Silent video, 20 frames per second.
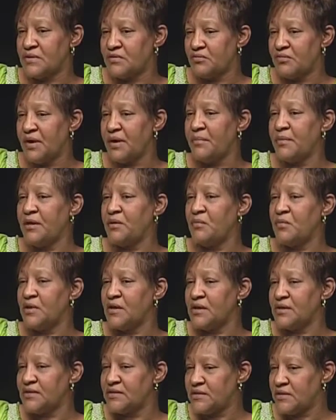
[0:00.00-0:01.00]
the remedy
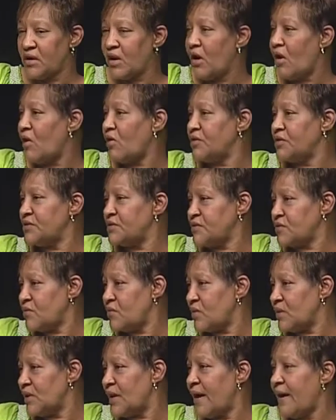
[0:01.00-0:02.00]
was to haul the
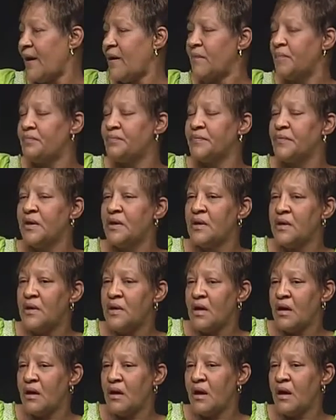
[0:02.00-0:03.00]
soil out,
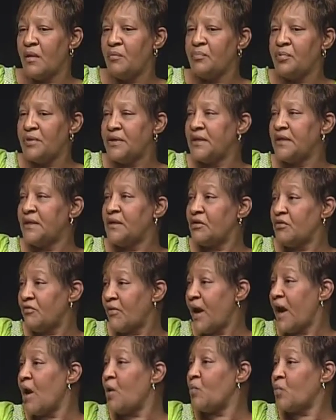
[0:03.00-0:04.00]
uh, put in a
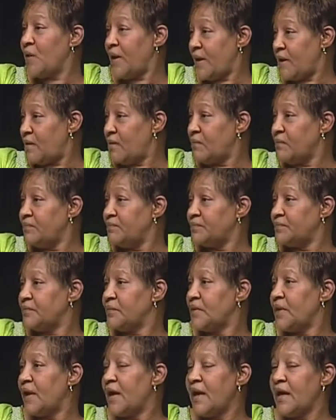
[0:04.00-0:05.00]
ground well,
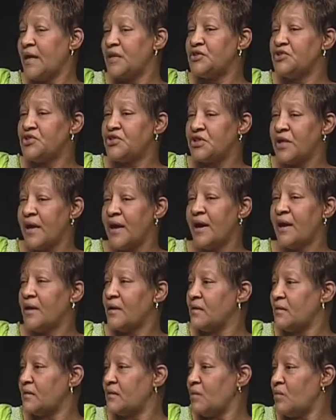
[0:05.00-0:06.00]
and check
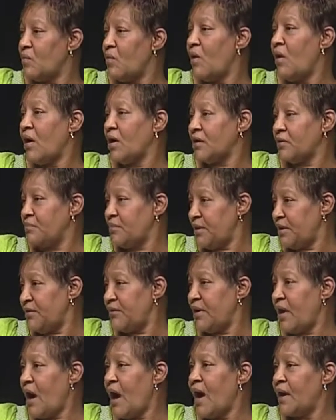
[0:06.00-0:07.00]
the water
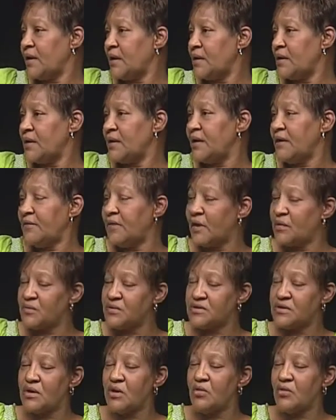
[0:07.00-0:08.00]
periodically that
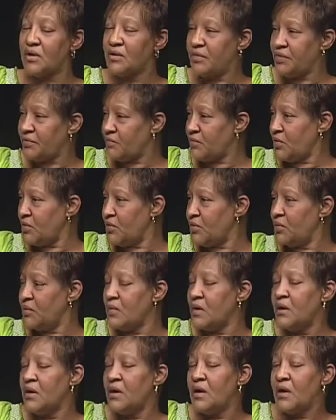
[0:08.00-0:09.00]
was going through
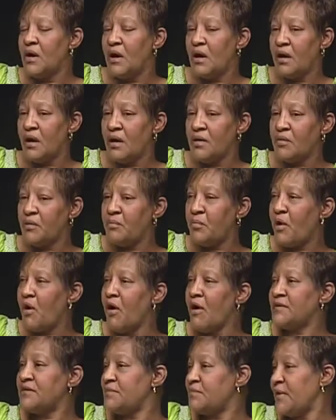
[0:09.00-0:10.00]
uh, the
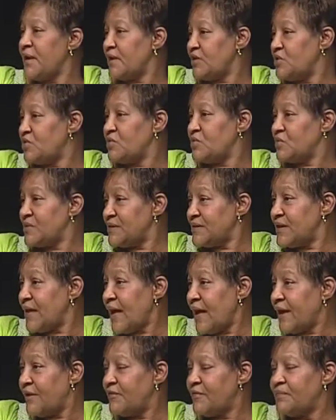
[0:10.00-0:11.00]
park to make sure it was
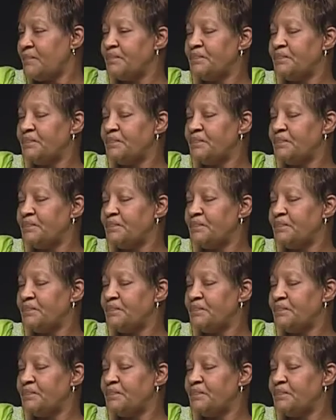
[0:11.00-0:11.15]
safe.